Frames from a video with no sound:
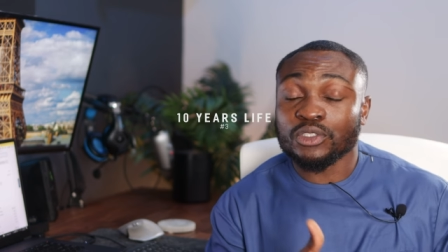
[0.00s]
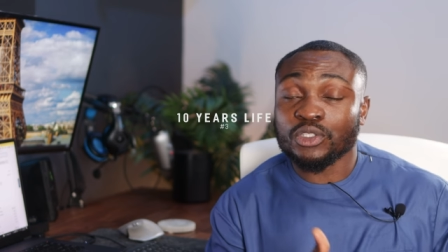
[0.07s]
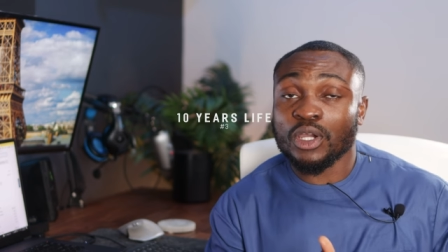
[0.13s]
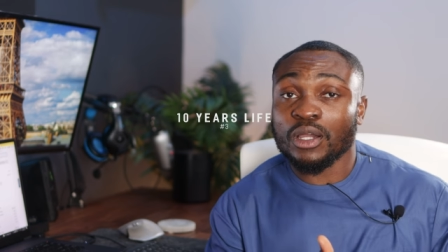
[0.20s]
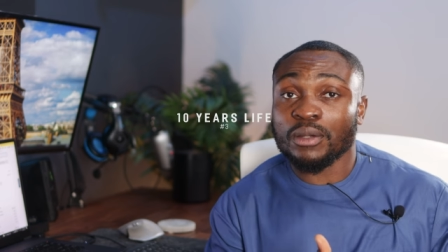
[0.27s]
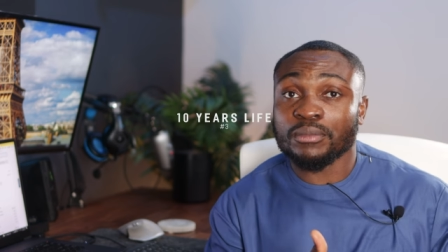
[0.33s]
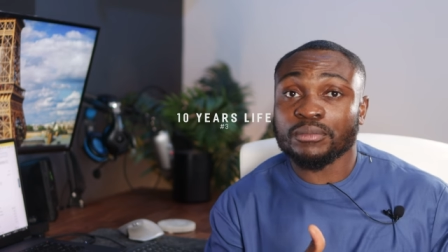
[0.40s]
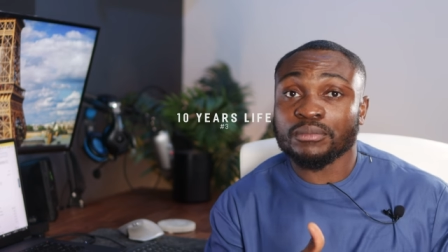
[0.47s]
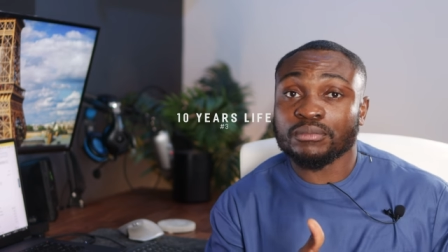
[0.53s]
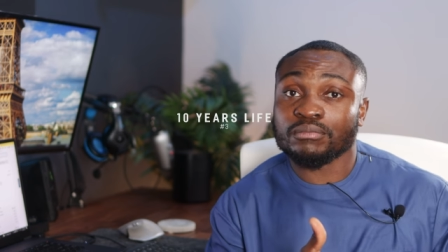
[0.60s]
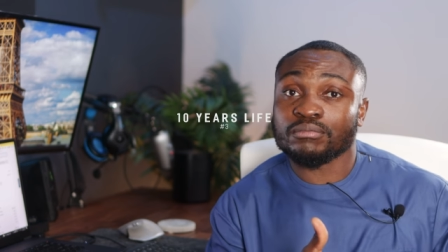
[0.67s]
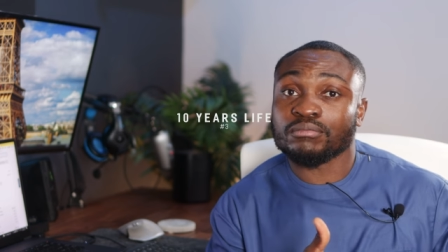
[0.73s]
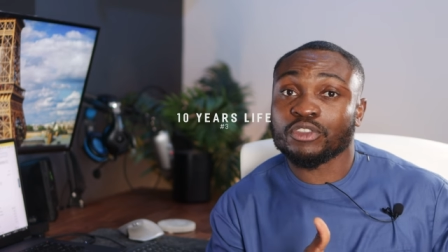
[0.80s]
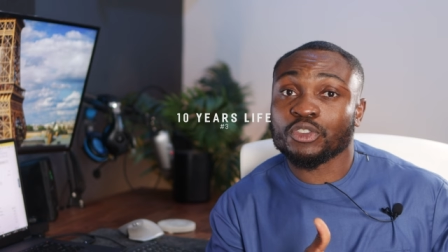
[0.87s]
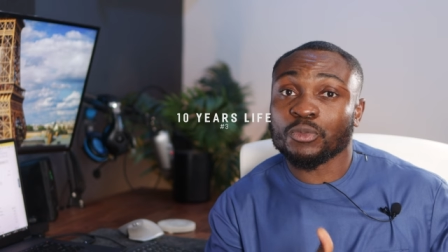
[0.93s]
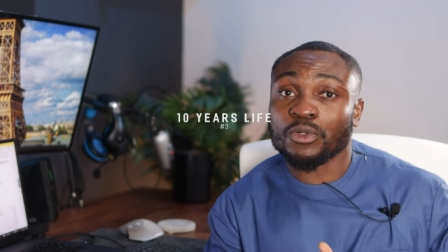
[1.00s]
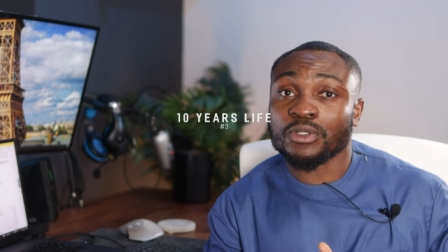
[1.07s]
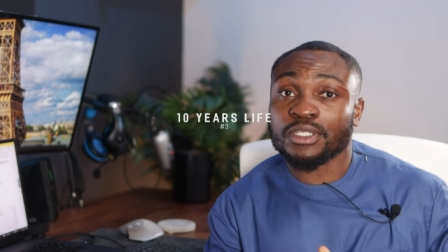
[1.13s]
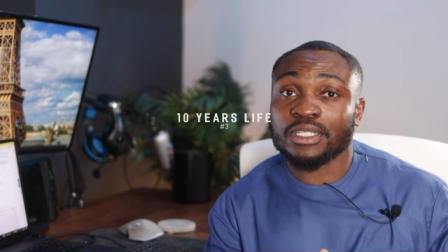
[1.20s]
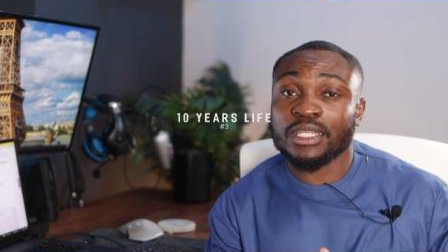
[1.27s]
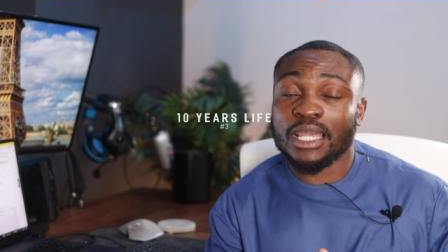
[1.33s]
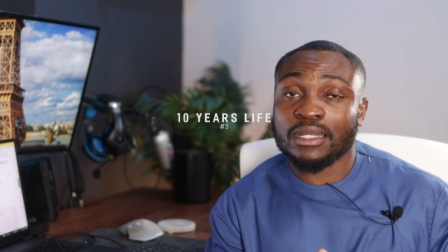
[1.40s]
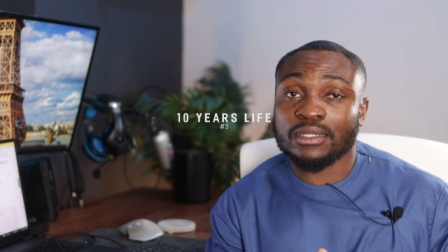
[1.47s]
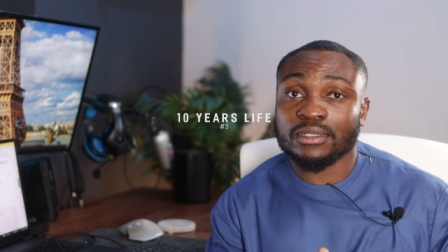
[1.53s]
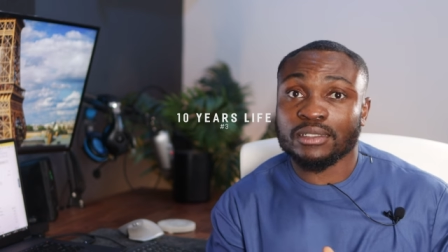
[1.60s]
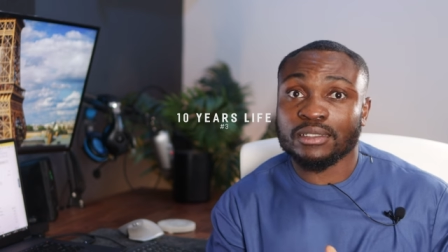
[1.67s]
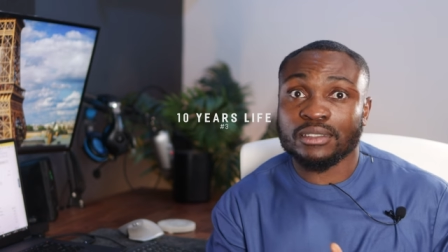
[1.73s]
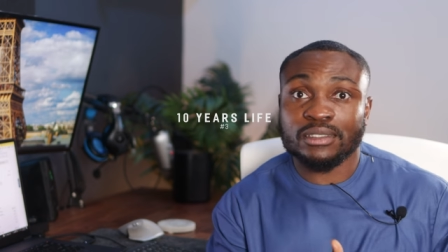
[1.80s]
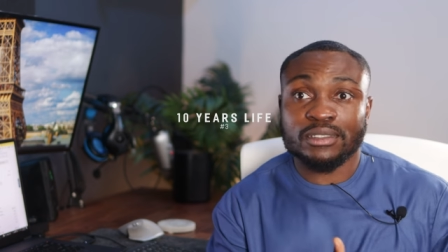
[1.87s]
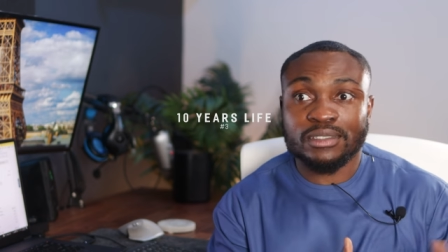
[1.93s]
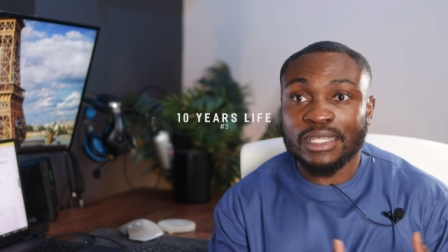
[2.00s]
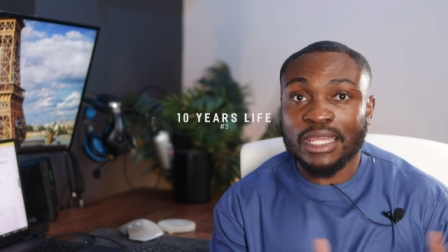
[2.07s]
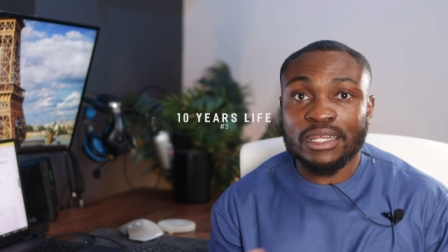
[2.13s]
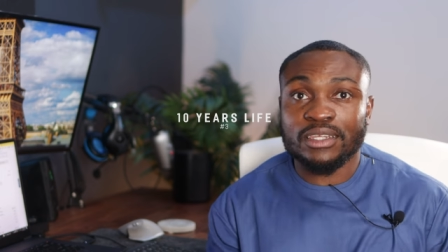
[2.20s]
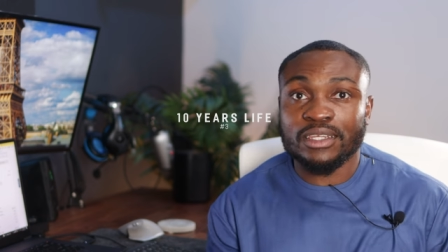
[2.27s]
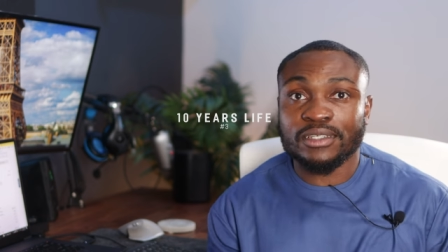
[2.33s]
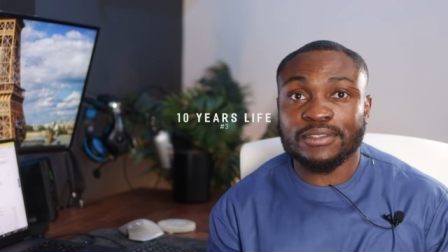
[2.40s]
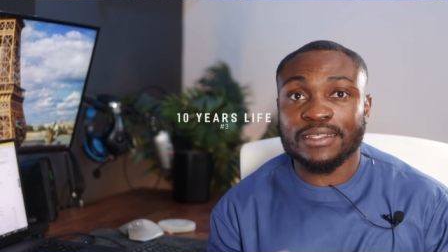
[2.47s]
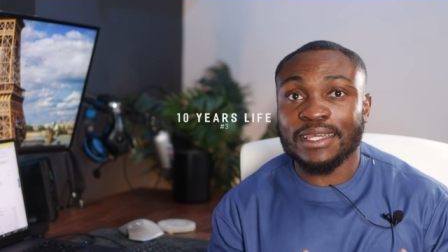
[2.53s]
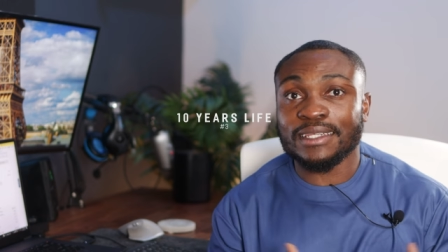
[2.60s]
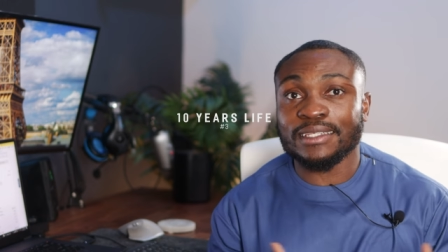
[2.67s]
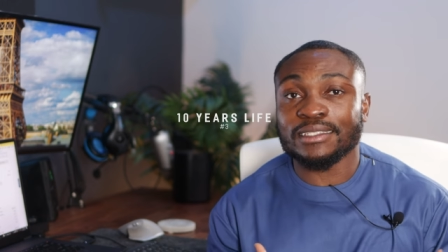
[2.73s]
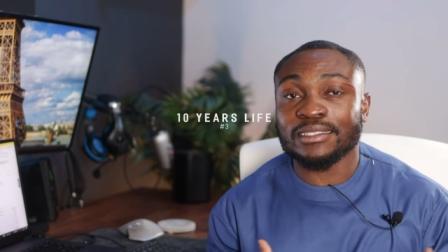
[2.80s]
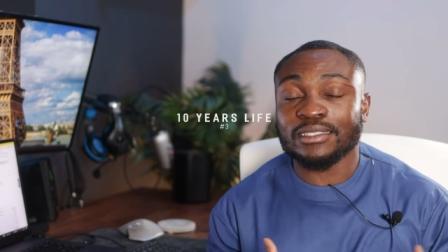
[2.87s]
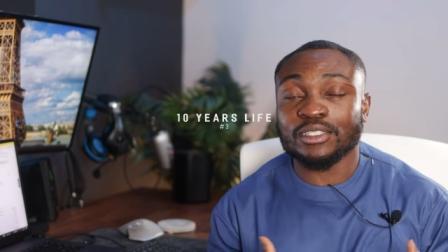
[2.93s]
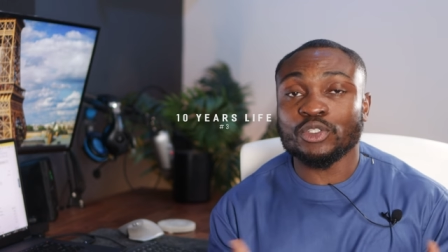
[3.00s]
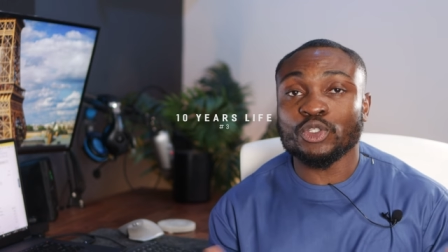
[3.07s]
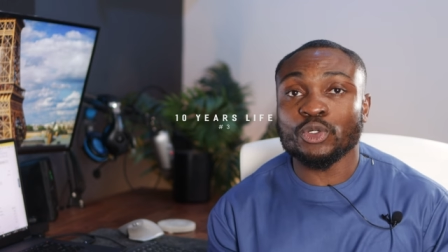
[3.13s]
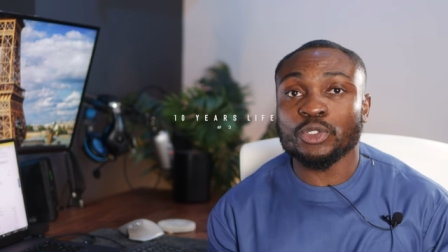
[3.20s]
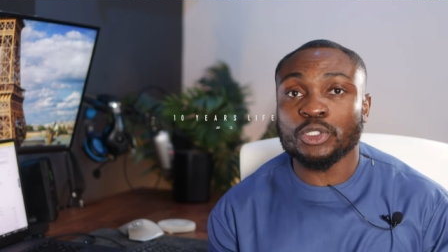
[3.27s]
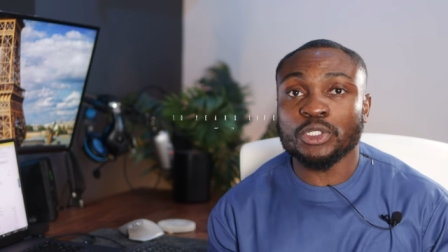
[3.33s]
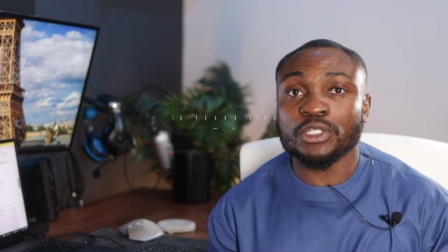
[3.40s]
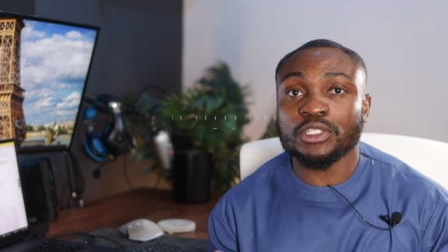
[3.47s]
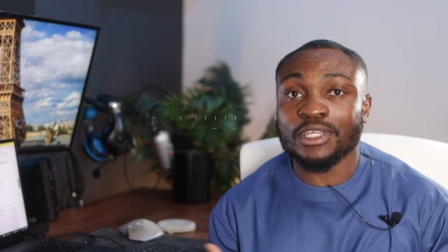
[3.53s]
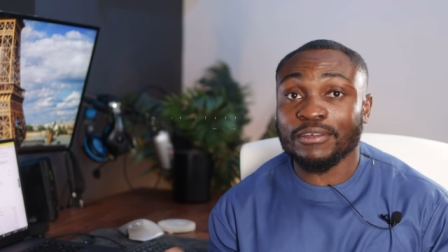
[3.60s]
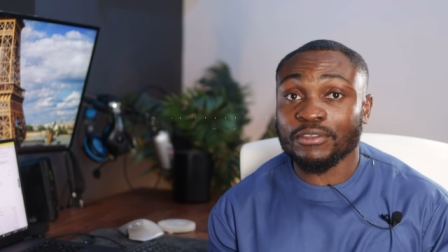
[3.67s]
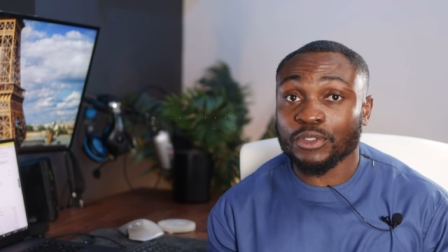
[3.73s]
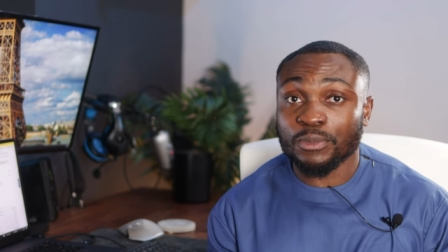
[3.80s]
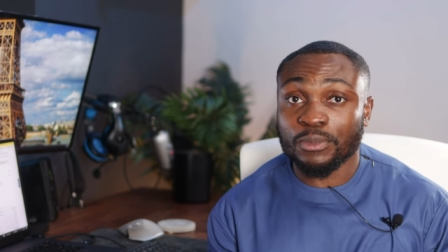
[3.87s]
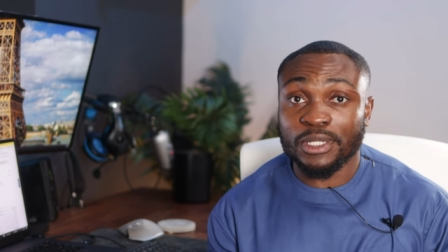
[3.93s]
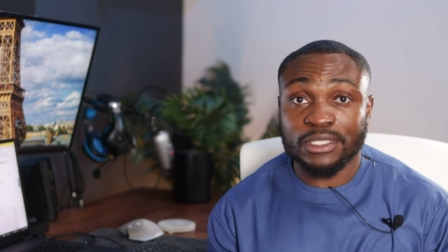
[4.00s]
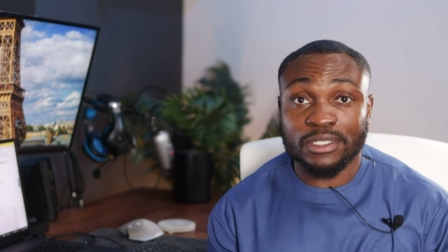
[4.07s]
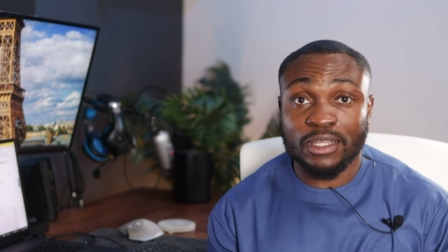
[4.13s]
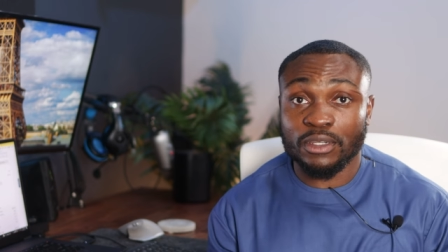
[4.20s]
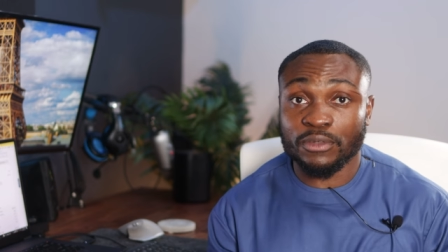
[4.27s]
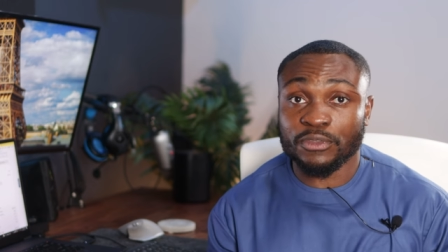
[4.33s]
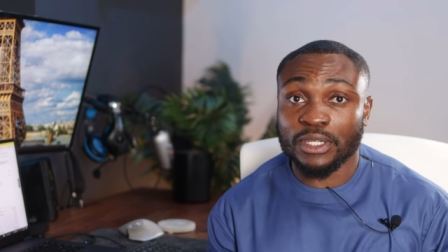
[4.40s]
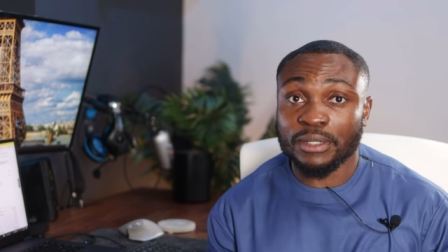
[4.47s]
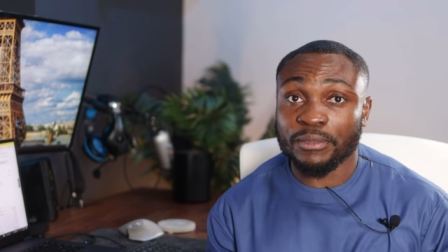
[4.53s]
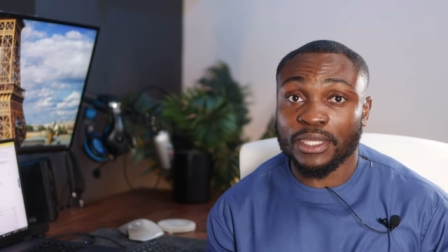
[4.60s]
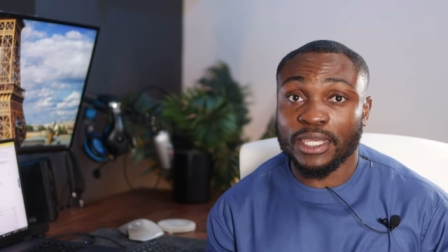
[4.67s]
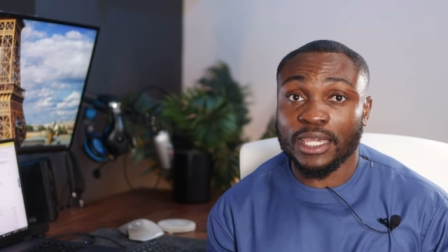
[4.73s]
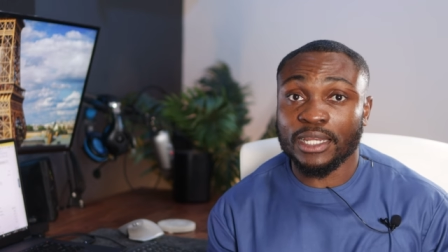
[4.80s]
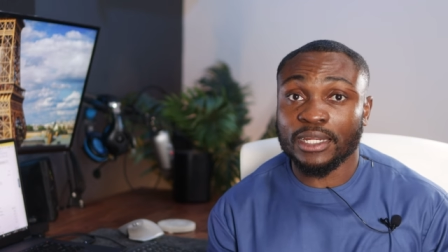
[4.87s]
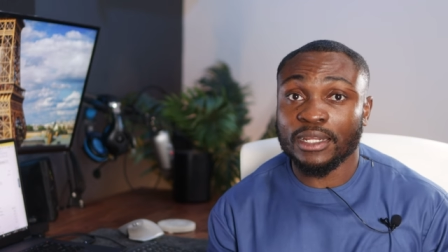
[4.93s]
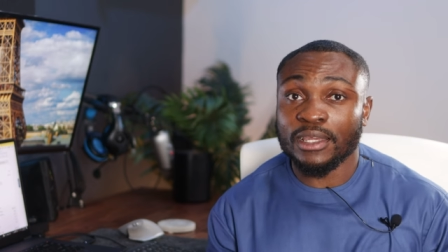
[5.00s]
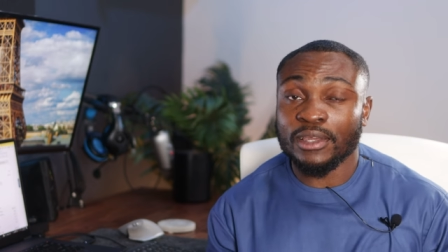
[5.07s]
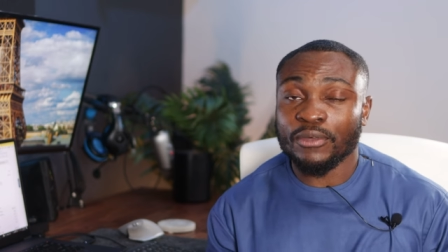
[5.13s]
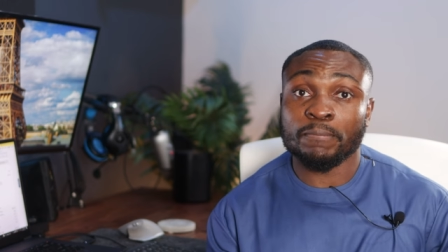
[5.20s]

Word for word: dumb smoke detectors 10 years and it's no good you have to replace all of them again